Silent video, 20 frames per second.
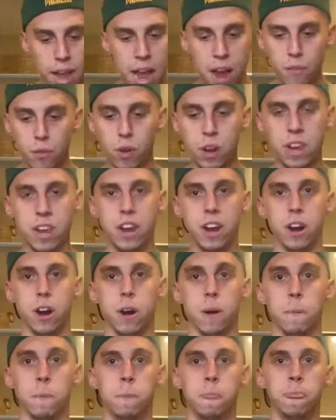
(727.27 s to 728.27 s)
Every
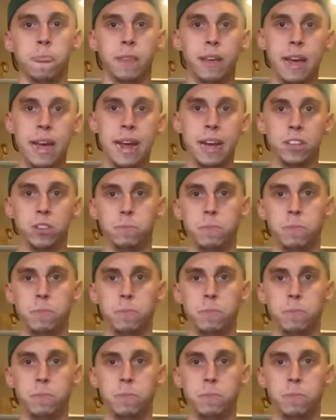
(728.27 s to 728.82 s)
year, it has